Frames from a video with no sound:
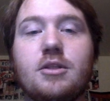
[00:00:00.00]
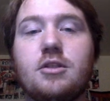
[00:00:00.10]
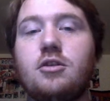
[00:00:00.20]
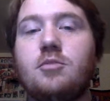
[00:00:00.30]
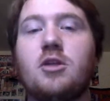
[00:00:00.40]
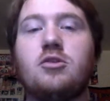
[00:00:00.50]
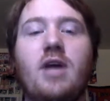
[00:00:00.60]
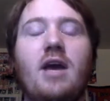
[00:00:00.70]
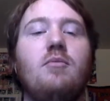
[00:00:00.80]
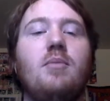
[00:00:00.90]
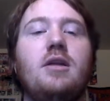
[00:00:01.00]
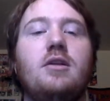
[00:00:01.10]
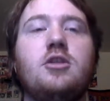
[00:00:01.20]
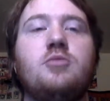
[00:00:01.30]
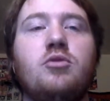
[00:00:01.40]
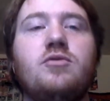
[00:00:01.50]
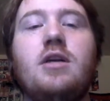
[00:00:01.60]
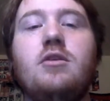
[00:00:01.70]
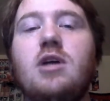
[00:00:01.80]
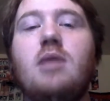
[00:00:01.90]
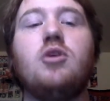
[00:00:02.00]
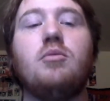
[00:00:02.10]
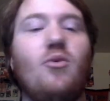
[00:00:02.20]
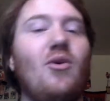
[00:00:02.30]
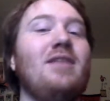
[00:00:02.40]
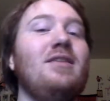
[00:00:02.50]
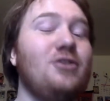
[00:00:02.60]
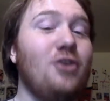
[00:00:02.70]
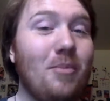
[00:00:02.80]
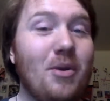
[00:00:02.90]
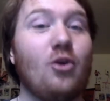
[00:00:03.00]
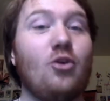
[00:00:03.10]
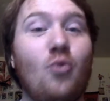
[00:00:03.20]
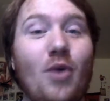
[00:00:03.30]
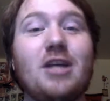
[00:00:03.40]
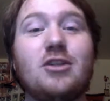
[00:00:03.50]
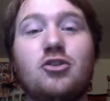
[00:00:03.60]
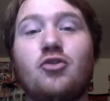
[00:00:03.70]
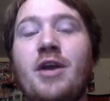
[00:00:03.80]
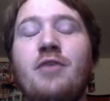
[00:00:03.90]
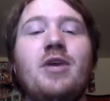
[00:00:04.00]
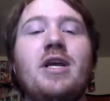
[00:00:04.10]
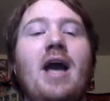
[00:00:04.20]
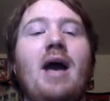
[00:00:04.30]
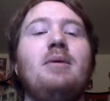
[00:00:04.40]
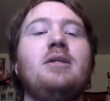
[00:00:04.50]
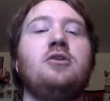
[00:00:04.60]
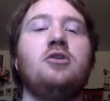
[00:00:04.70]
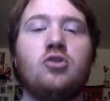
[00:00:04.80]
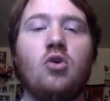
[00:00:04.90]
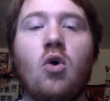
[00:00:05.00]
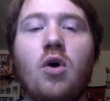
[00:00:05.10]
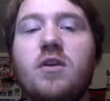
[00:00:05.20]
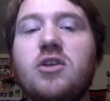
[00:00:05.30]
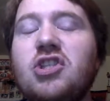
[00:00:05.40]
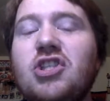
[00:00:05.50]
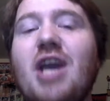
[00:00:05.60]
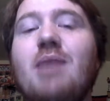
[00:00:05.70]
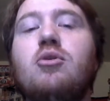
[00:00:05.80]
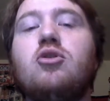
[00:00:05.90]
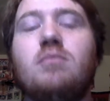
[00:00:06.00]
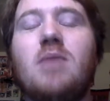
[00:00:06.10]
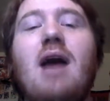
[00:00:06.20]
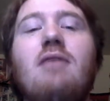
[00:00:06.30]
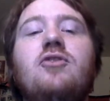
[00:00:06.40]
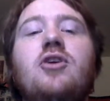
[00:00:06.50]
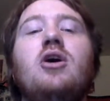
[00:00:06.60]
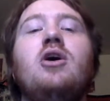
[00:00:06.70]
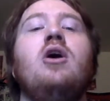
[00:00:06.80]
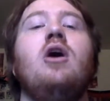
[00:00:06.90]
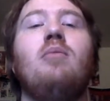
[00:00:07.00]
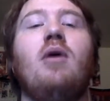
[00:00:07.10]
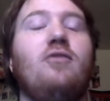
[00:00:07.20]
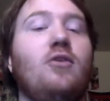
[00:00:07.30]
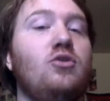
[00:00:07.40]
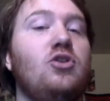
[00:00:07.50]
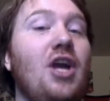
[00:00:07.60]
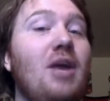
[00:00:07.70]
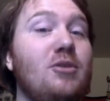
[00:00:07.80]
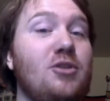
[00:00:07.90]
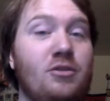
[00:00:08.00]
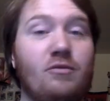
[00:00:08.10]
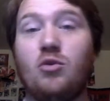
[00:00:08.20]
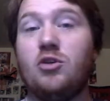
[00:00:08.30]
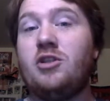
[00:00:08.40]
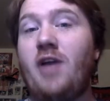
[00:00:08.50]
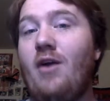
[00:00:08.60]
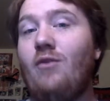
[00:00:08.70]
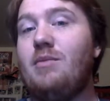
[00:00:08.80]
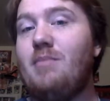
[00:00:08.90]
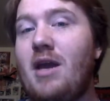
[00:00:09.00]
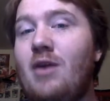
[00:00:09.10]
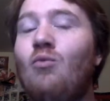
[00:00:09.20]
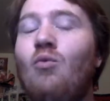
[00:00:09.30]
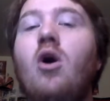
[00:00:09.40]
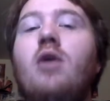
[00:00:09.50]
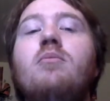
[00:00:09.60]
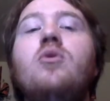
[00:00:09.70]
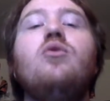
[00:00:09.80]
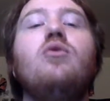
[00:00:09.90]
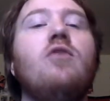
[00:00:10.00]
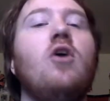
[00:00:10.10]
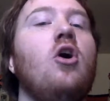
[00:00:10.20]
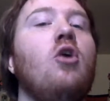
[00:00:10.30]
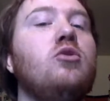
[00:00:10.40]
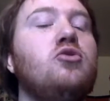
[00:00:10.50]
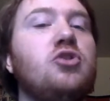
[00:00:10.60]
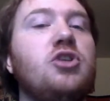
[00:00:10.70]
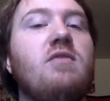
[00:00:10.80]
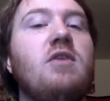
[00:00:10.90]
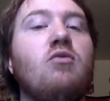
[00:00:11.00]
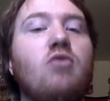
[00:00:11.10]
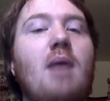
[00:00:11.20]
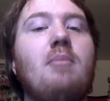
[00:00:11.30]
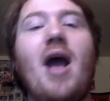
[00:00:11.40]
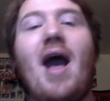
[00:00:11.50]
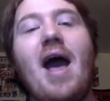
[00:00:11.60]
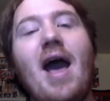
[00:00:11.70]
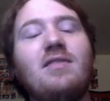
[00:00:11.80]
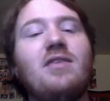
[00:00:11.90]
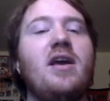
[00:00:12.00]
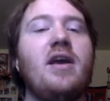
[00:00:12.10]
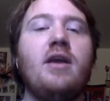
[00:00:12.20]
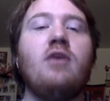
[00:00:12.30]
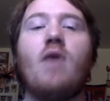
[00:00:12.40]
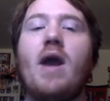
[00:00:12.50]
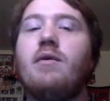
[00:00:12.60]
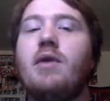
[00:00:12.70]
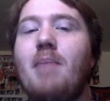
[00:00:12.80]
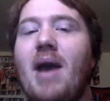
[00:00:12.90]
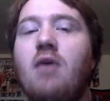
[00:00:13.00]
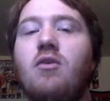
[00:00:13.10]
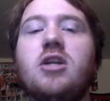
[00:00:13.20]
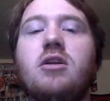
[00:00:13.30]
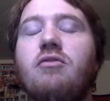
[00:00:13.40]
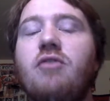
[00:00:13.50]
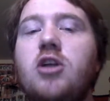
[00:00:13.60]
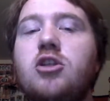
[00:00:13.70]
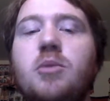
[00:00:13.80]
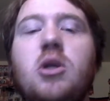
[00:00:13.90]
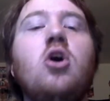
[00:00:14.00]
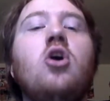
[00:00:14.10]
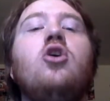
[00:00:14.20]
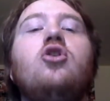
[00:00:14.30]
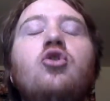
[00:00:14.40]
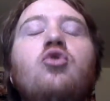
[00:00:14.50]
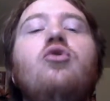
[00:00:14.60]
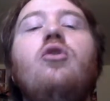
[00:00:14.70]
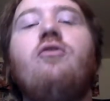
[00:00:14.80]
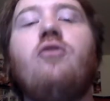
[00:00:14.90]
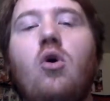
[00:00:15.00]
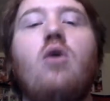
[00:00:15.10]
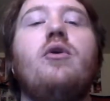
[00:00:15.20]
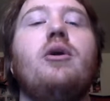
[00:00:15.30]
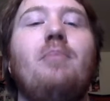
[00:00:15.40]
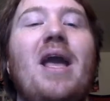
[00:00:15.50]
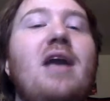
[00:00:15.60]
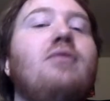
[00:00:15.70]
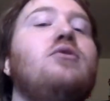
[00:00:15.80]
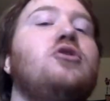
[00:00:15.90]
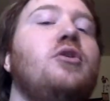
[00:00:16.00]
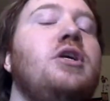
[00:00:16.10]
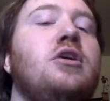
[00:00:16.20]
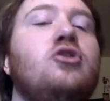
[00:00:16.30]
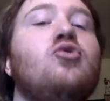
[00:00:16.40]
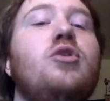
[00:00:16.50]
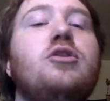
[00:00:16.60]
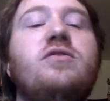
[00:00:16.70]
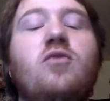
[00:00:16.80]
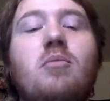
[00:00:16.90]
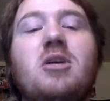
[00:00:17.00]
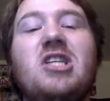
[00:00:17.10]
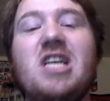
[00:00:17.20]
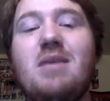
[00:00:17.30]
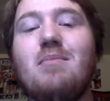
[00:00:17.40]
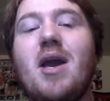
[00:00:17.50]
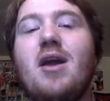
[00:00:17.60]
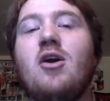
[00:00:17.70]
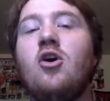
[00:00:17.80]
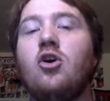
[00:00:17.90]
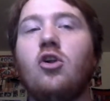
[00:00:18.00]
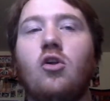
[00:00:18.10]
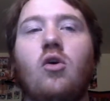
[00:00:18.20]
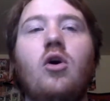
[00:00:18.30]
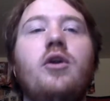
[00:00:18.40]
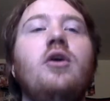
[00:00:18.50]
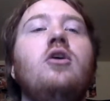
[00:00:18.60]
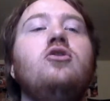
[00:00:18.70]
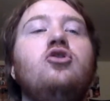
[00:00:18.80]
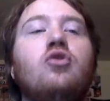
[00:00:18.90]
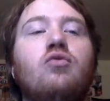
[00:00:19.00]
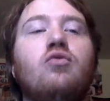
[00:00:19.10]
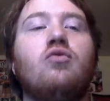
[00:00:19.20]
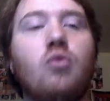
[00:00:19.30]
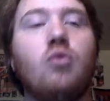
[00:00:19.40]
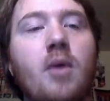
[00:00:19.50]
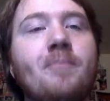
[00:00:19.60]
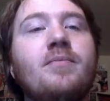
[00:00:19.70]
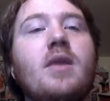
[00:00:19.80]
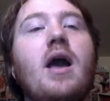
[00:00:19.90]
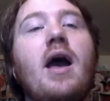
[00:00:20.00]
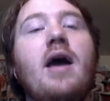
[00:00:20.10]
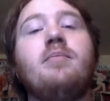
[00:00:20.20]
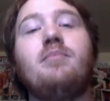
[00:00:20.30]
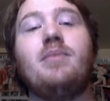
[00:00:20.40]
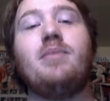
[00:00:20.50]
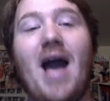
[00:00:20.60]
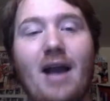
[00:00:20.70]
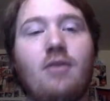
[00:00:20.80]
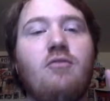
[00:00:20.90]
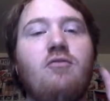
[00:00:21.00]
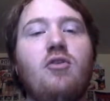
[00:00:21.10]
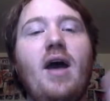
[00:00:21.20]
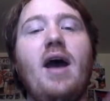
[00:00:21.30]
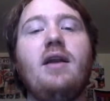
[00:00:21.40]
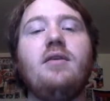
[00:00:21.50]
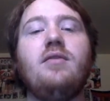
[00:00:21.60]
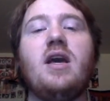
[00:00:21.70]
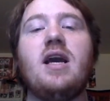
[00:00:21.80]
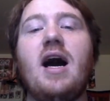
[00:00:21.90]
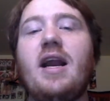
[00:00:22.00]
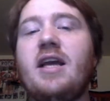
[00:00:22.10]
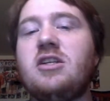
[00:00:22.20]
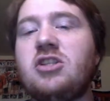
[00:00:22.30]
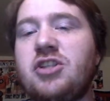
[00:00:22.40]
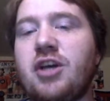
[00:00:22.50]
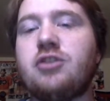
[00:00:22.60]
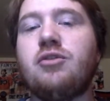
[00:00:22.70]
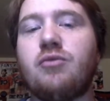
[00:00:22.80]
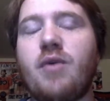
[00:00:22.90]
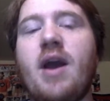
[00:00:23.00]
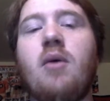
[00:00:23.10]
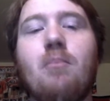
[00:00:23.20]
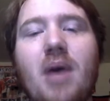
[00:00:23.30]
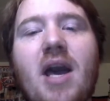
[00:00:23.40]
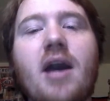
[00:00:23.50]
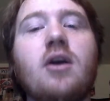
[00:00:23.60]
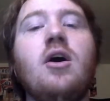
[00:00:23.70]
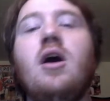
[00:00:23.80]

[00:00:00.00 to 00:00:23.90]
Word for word: Good special day, everybody. This is Sportsnet News. I'm Joe Boric, and this is going to be our quickest trade recap, as it is on the Sabres Mafia. Buffalo Sabres is, of course, they only made one move, which was giving Robert Hagg, the hitting, round and pounding defenseman, to the Florida Panthers so he can join his former teammate, Claude Giroux. And back for that, they got a sixth round pick.